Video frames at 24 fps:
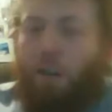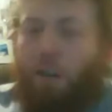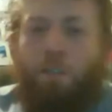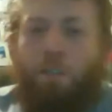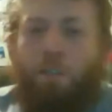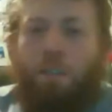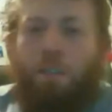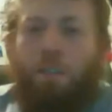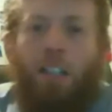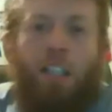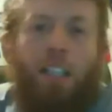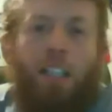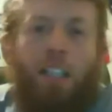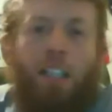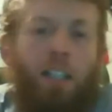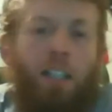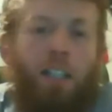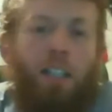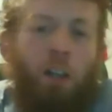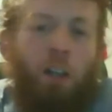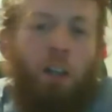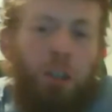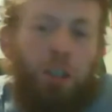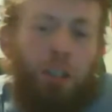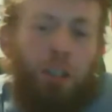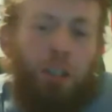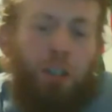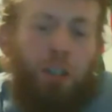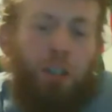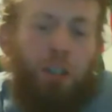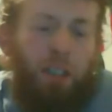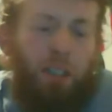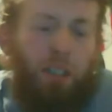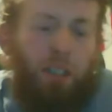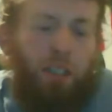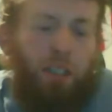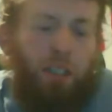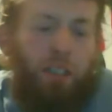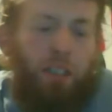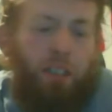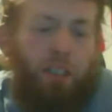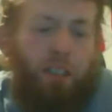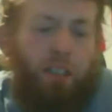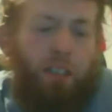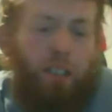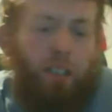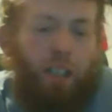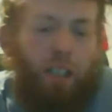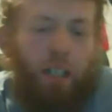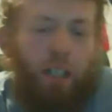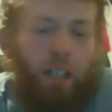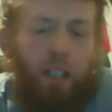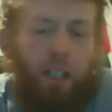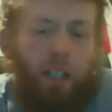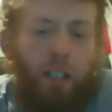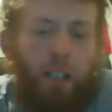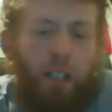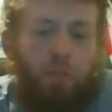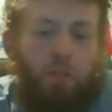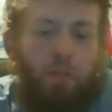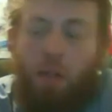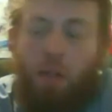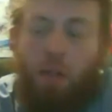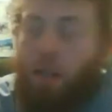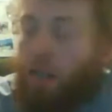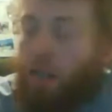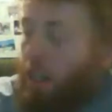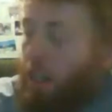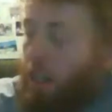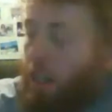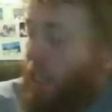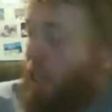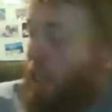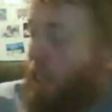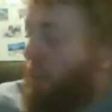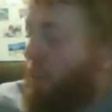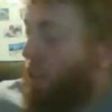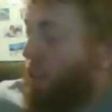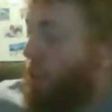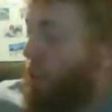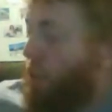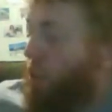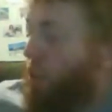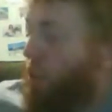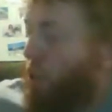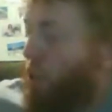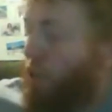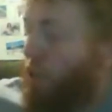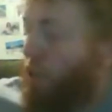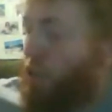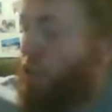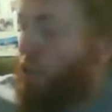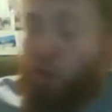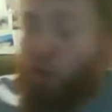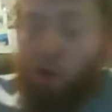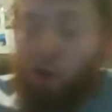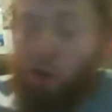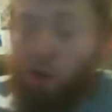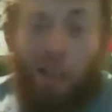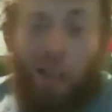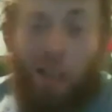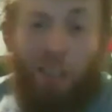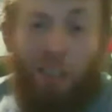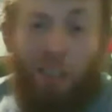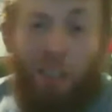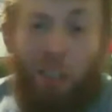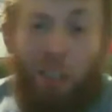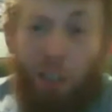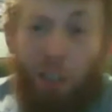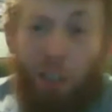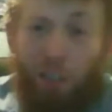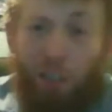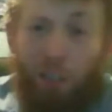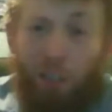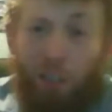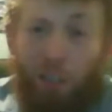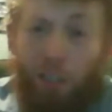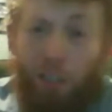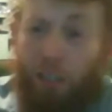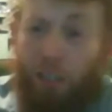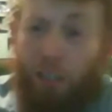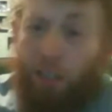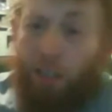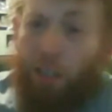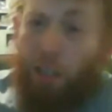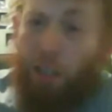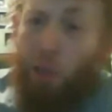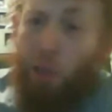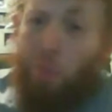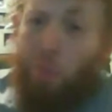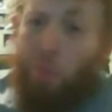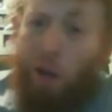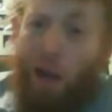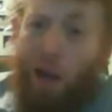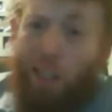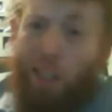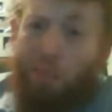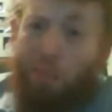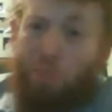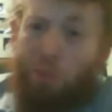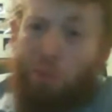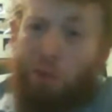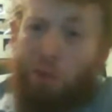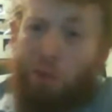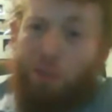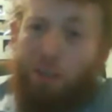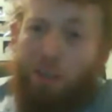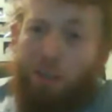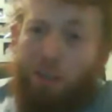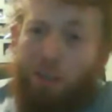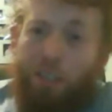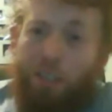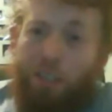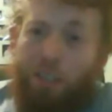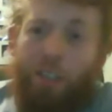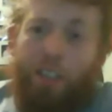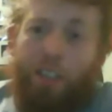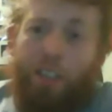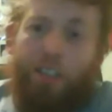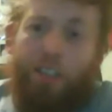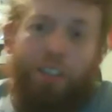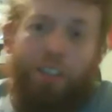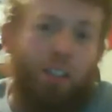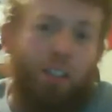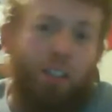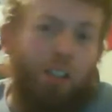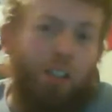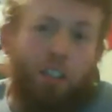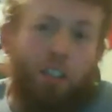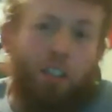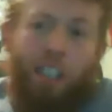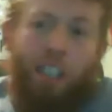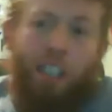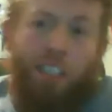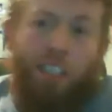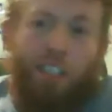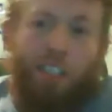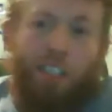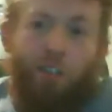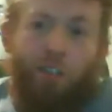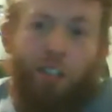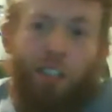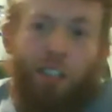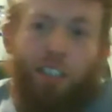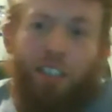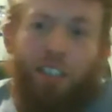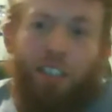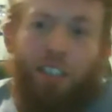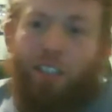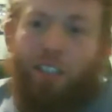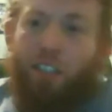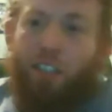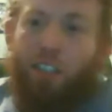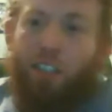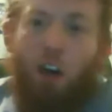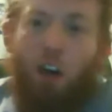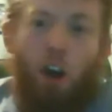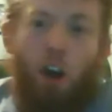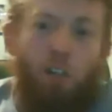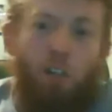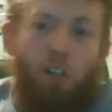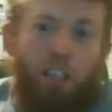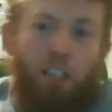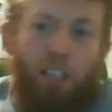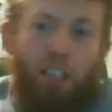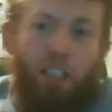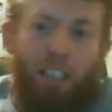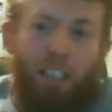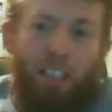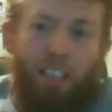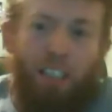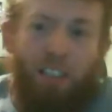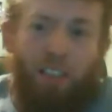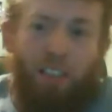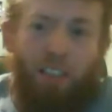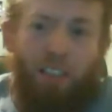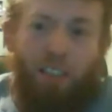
funny also is that um, even though no mangoes, no pineapples, no tangerines, no oranges